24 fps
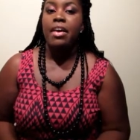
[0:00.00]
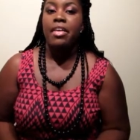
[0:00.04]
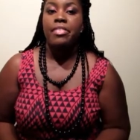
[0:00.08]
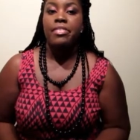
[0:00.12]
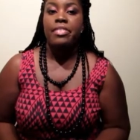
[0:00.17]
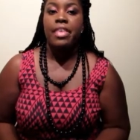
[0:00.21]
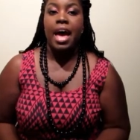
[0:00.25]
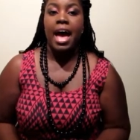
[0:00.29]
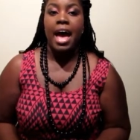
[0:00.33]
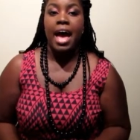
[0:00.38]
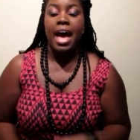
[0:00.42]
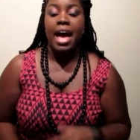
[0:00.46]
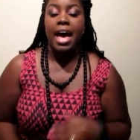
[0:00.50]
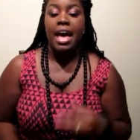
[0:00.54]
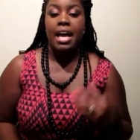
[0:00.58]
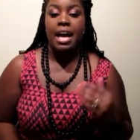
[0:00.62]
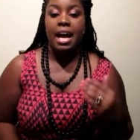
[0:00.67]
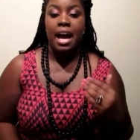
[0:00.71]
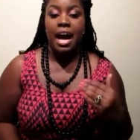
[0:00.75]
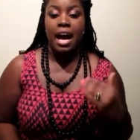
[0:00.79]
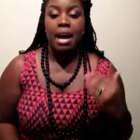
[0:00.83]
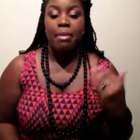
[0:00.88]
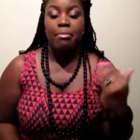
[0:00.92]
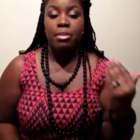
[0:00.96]
that
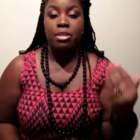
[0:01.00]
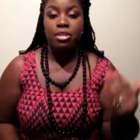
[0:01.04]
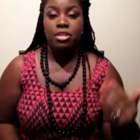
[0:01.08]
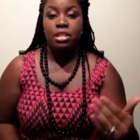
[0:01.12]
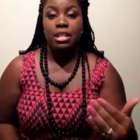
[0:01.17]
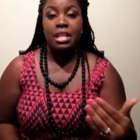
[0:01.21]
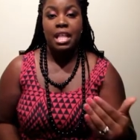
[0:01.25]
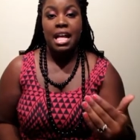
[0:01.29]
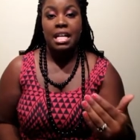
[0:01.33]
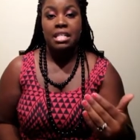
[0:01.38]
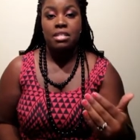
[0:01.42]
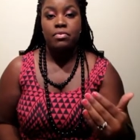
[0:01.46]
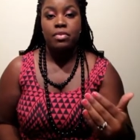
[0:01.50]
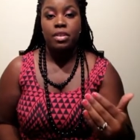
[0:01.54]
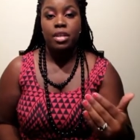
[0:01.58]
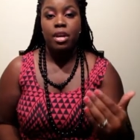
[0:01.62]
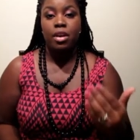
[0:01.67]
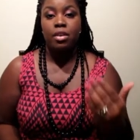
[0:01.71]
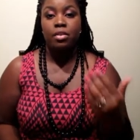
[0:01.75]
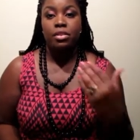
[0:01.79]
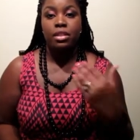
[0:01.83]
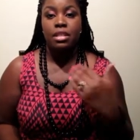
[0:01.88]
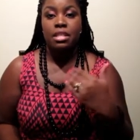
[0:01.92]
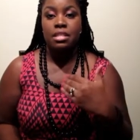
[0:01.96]
I mentioned in the last
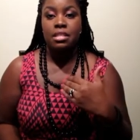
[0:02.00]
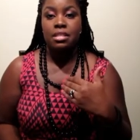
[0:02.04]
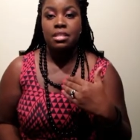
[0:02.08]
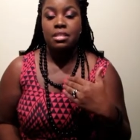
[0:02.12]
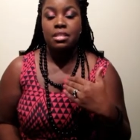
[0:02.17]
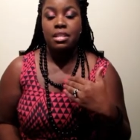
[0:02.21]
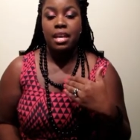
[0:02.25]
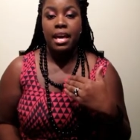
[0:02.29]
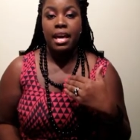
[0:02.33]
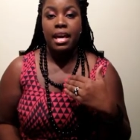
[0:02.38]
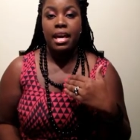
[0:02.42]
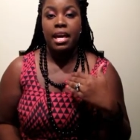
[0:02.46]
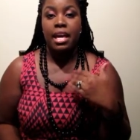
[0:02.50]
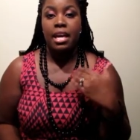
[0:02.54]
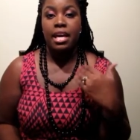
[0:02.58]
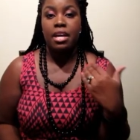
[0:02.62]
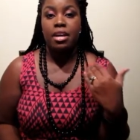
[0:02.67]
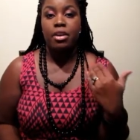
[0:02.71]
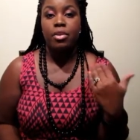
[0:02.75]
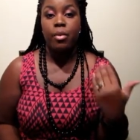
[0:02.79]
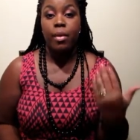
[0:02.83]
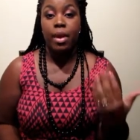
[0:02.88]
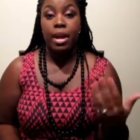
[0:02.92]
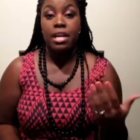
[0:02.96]
video, this is a
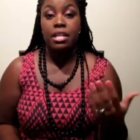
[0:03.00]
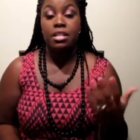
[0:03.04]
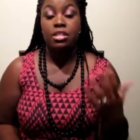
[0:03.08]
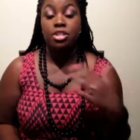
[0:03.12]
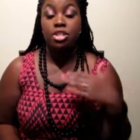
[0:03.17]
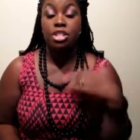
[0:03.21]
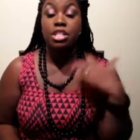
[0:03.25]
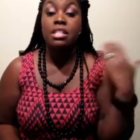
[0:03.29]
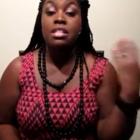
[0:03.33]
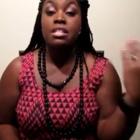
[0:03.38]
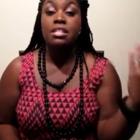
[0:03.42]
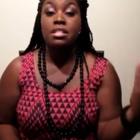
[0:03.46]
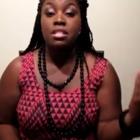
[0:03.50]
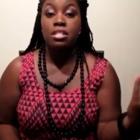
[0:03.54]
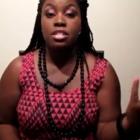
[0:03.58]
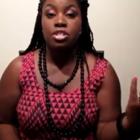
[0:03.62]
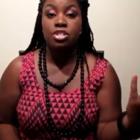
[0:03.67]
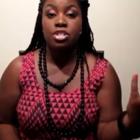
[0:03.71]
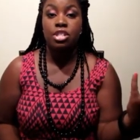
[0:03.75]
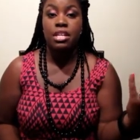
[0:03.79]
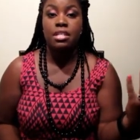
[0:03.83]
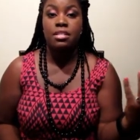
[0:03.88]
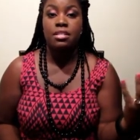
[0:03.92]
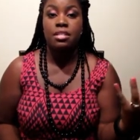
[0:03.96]
great, she
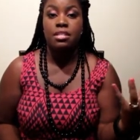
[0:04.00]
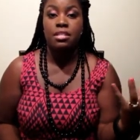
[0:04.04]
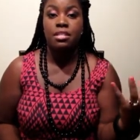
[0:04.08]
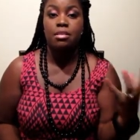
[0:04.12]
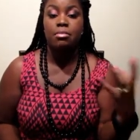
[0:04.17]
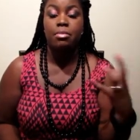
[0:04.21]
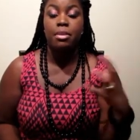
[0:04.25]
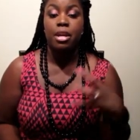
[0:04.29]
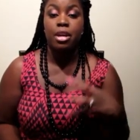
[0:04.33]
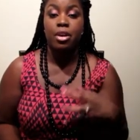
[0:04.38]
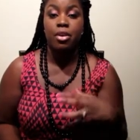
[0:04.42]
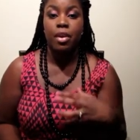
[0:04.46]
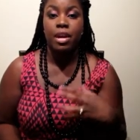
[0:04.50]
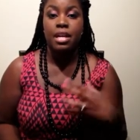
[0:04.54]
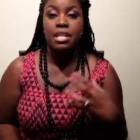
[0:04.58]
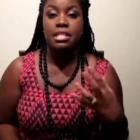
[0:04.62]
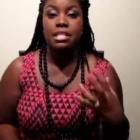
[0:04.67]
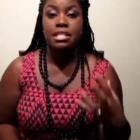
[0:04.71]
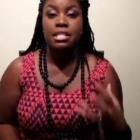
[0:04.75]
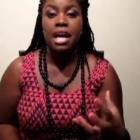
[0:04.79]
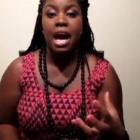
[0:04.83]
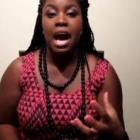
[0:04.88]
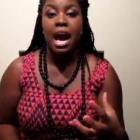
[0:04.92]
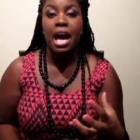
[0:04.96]
suggests this to be a great
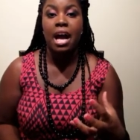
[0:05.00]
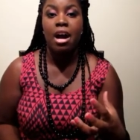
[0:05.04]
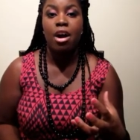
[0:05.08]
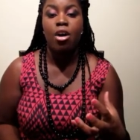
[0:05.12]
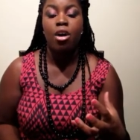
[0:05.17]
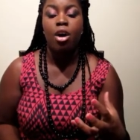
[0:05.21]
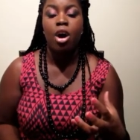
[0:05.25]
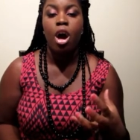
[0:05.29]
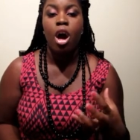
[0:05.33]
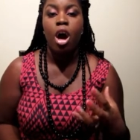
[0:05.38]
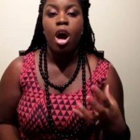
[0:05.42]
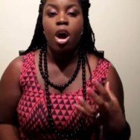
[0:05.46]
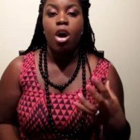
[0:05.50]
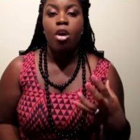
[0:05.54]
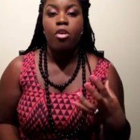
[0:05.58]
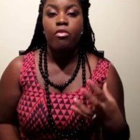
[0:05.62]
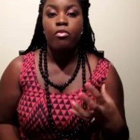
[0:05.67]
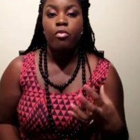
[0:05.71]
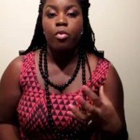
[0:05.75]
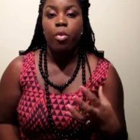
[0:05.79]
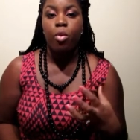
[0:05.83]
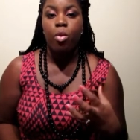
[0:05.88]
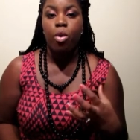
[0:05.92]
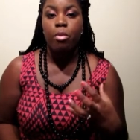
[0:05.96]
style
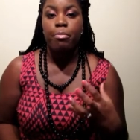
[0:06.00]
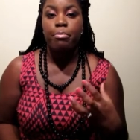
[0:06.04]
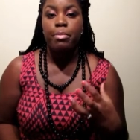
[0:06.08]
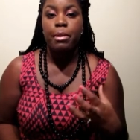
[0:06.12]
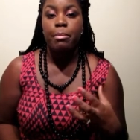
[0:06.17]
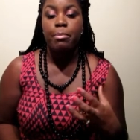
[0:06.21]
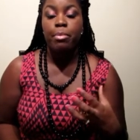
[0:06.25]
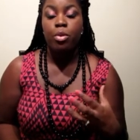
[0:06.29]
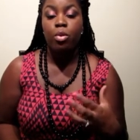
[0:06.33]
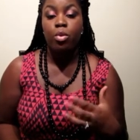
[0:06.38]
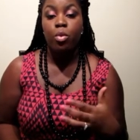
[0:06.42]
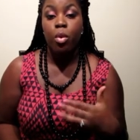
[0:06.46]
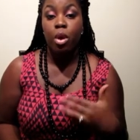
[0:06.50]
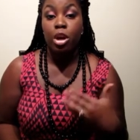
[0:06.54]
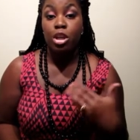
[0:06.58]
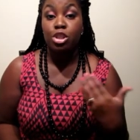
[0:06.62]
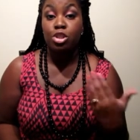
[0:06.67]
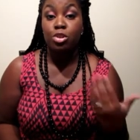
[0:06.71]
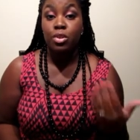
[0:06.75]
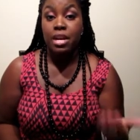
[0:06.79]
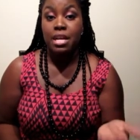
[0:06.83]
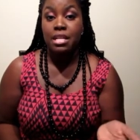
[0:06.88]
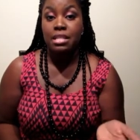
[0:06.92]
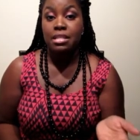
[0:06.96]
for people who are
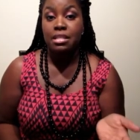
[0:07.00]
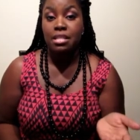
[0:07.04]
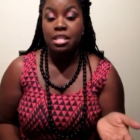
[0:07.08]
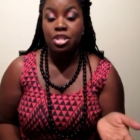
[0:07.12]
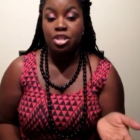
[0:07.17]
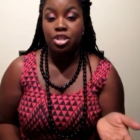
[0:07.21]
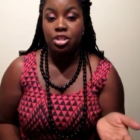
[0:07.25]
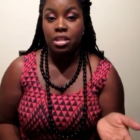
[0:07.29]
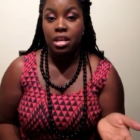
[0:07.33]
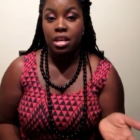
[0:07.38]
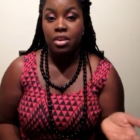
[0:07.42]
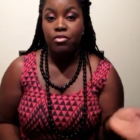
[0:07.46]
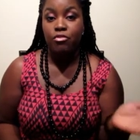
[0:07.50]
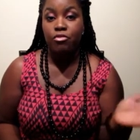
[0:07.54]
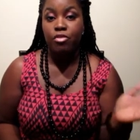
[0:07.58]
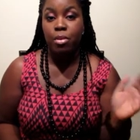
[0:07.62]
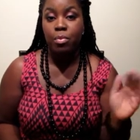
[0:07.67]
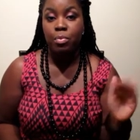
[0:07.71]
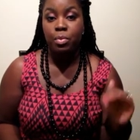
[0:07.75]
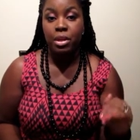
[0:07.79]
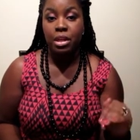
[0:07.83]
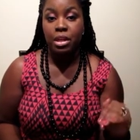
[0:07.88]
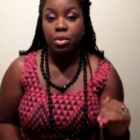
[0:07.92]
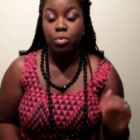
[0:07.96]
transitioning
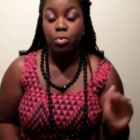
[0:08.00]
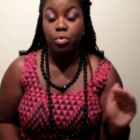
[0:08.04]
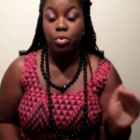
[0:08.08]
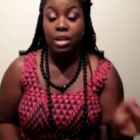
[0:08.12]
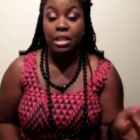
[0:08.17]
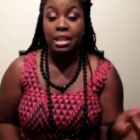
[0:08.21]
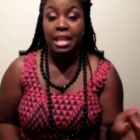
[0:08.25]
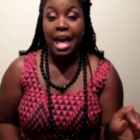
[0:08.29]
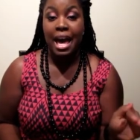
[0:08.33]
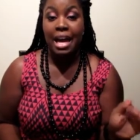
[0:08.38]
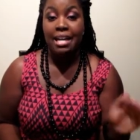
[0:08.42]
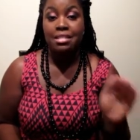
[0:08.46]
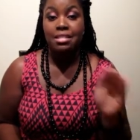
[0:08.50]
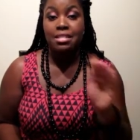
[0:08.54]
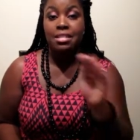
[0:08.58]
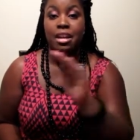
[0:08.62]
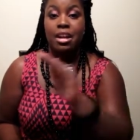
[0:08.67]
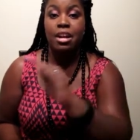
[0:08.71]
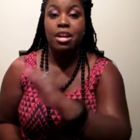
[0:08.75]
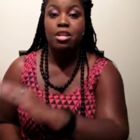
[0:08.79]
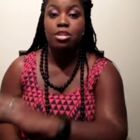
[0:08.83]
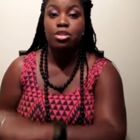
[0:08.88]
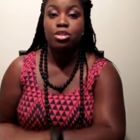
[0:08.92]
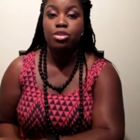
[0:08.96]
from relaxed
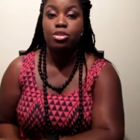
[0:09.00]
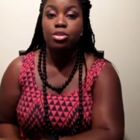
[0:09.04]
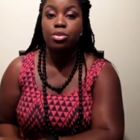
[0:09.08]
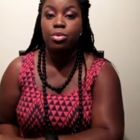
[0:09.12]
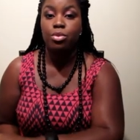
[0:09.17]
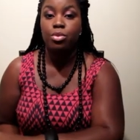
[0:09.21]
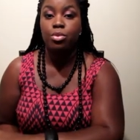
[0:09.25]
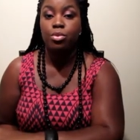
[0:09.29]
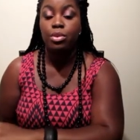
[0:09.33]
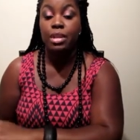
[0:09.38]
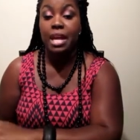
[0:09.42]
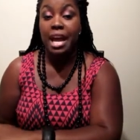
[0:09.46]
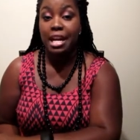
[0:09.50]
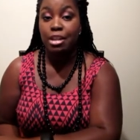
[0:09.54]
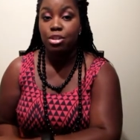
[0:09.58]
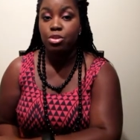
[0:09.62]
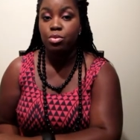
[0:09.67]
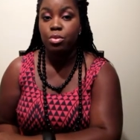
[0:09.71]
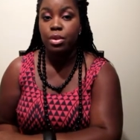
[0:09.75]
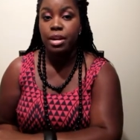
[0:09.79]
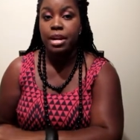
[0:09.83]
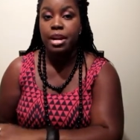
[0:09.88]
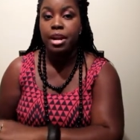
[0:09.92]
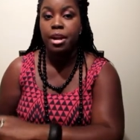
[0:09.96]
hair to
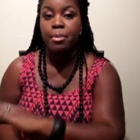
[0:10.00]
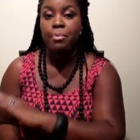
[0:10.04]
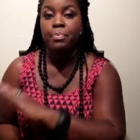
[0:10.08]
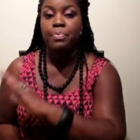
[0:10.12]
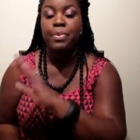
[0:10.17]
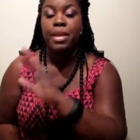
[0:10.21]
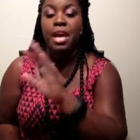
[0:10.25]
natural hair.